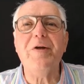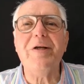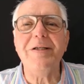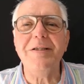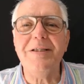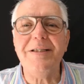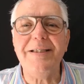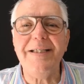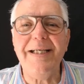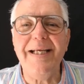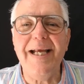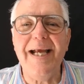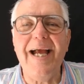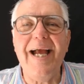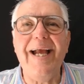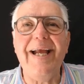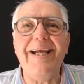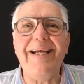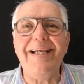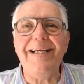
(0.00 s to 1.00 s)
can see
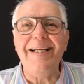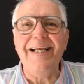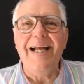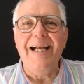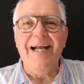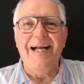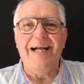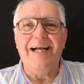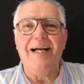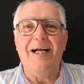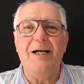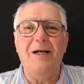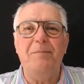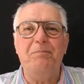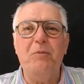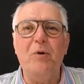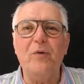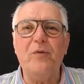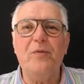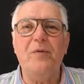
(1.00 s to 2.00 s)
a Uh,
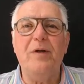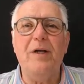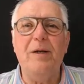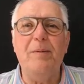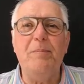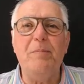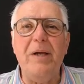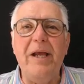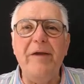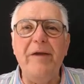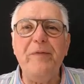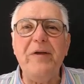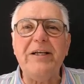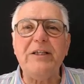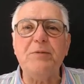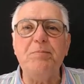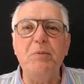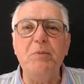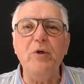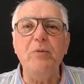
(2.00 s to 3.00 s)
port, uh, F
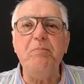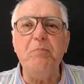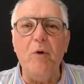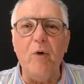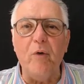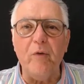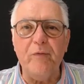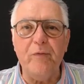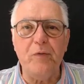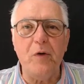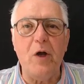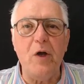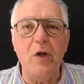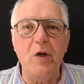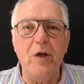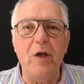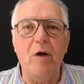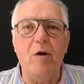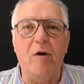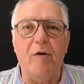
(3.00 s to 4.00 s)
X Blue
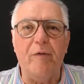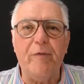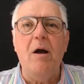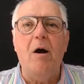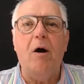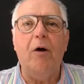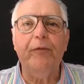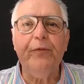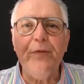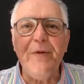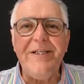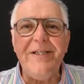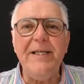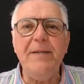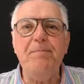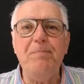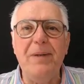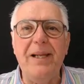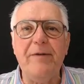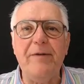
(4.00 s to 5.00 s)
portfolio of, of thirty
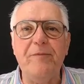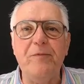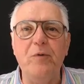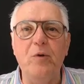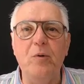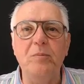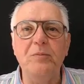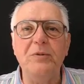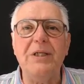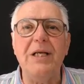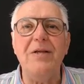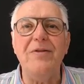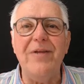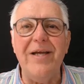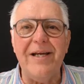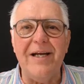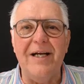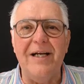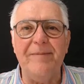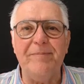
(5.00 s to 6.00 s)
platforms
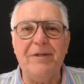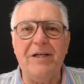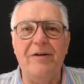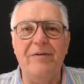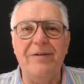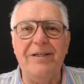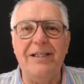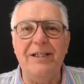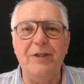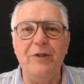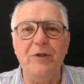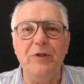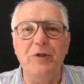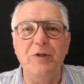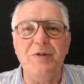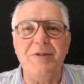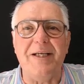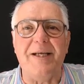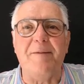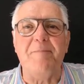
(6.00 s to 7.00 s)
that I'm currently
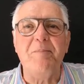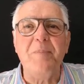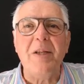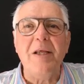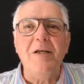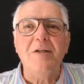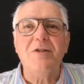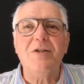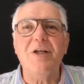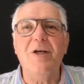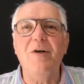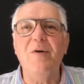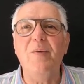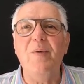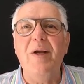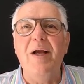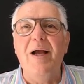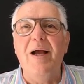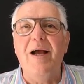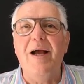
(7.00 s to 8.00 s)
using.
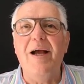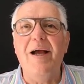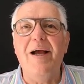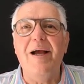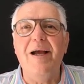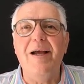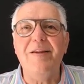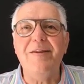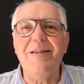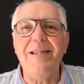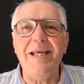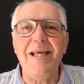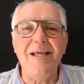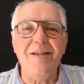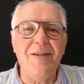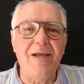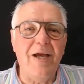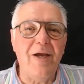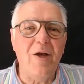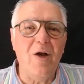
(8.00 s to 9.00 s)
So uh, there
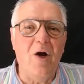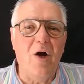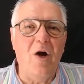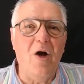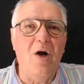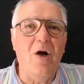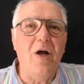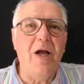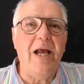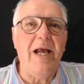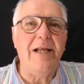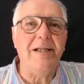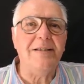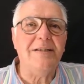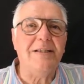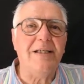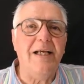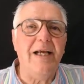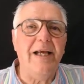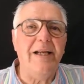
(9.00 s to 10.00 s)
they are, and
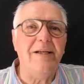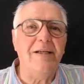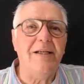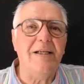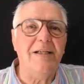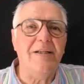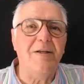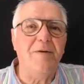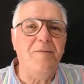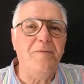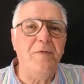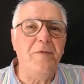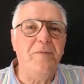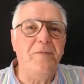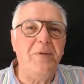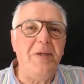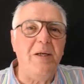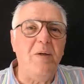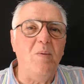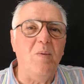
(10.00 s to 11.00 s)
and the
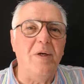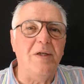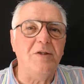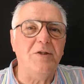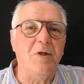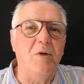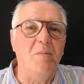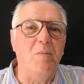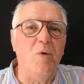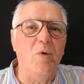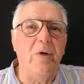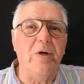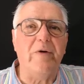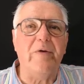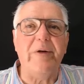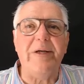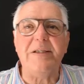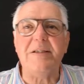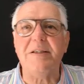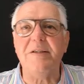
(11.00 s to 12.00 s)
fifteen ones are more
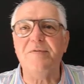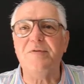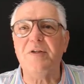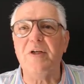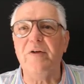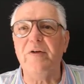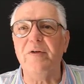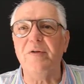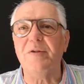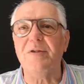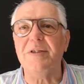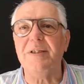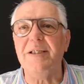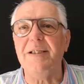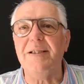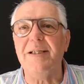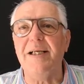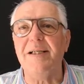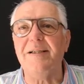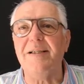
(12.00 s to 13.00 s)
aggressive, so you'll see
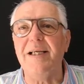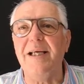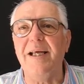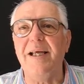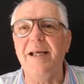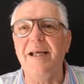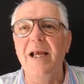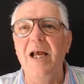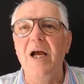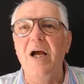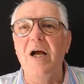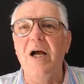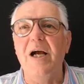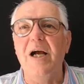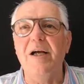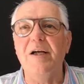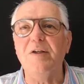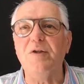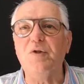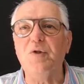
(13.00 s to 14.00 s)
that their
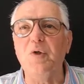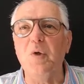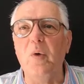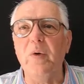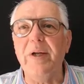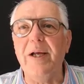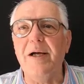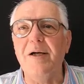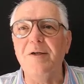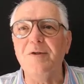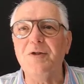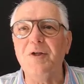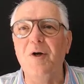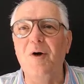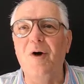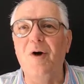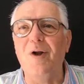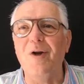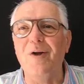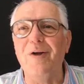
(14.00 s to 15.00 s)
uh, drawdowns
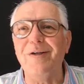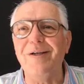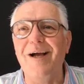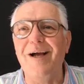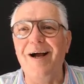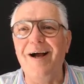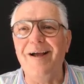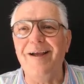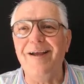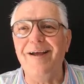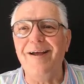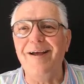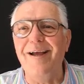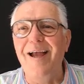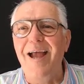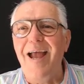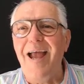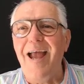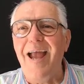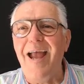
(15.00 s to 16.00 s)
are a lot higher,
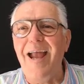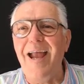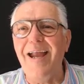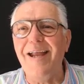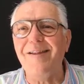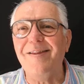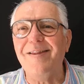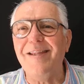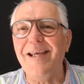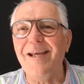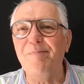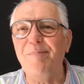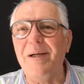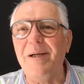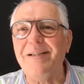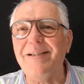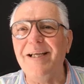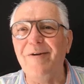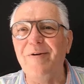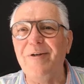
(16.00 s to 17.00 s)
and their
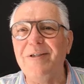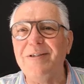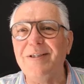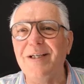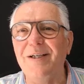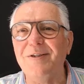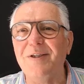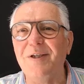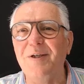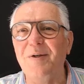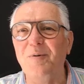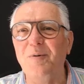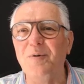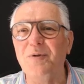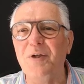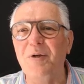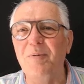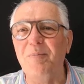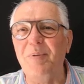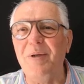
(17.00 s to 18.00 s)
but their results can
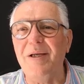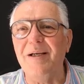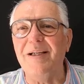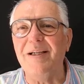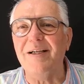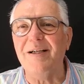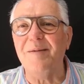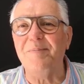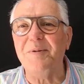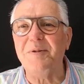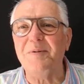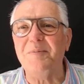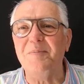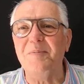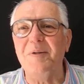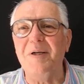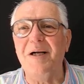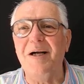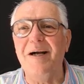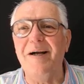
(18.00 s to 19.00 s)
also be a little bit
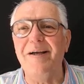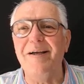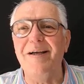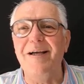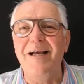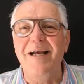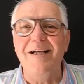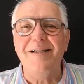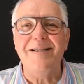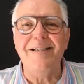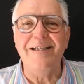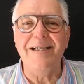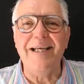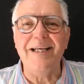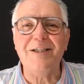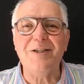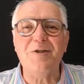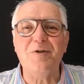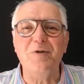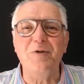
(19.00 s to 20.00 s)
higher. The
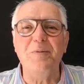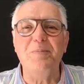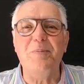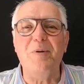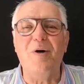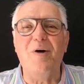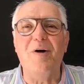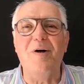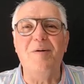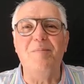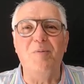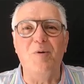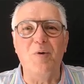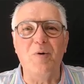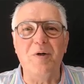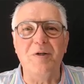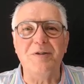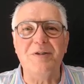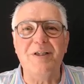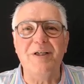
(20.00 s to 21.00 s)
next group are more
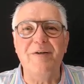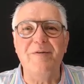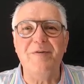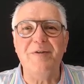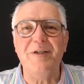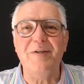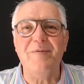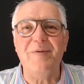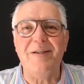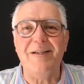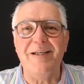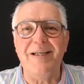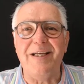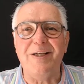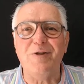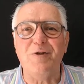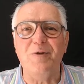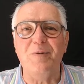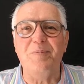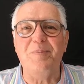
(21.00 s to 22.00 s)
conservative, and the
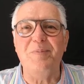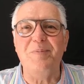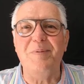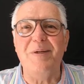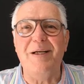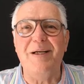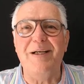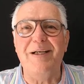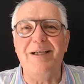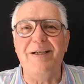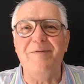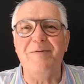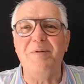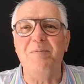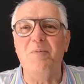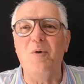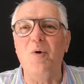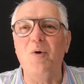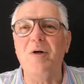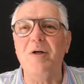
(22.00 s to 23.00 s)
next group uh, even
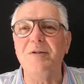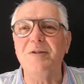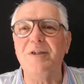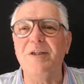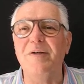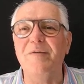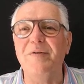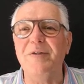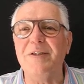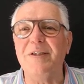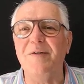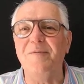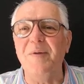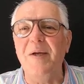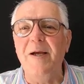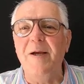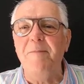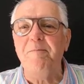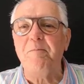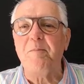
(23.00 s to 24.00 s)
more conservative.
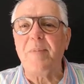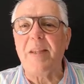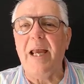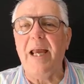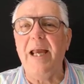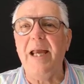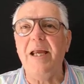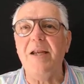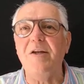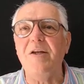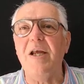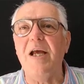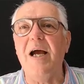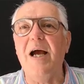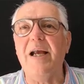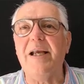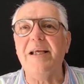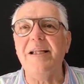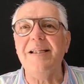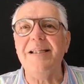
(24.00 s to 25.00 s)
And
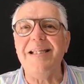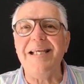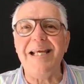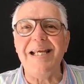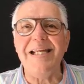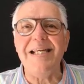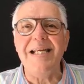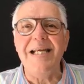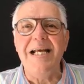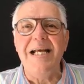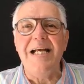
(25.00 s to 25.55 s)
I can then